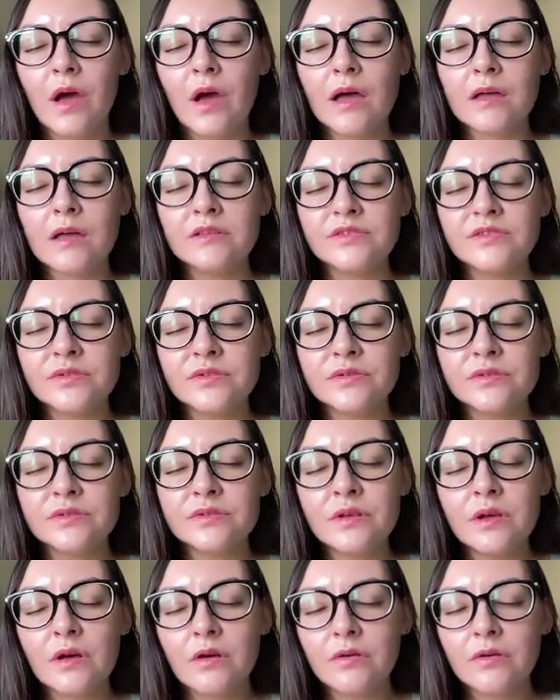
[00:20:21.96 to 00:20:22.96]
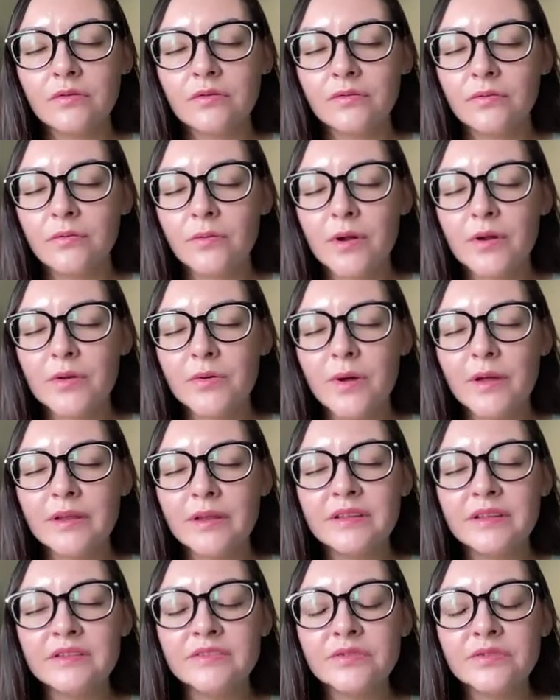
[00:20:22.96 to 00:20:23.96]
Ask yourself, what do I
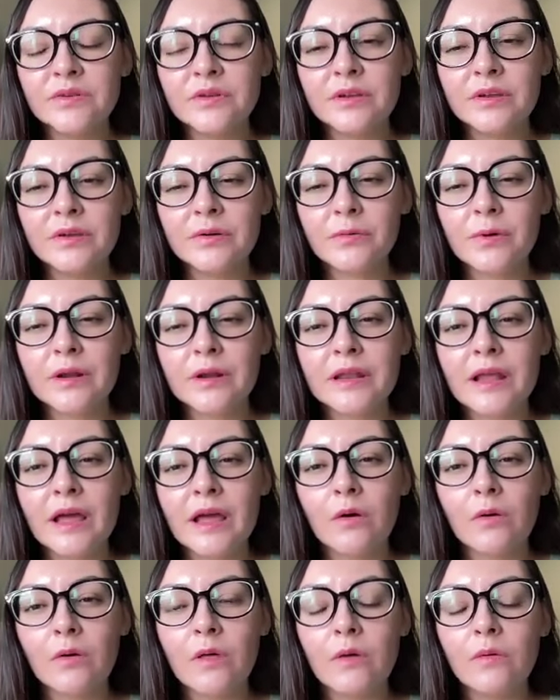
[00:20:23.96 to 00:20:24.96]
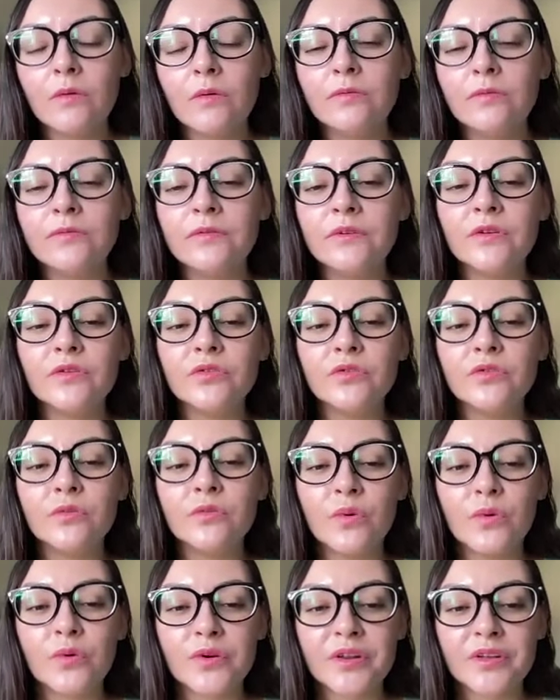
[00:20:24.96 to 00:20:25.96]
need to hear right now that will feel
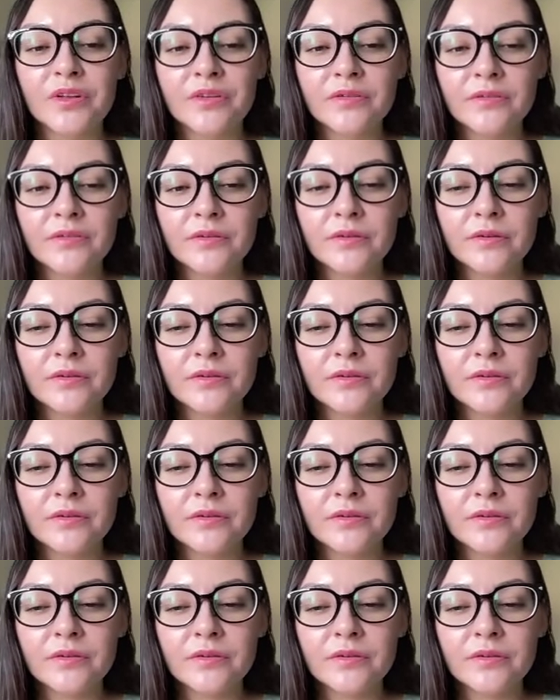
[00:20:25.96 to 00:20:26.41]
supportive?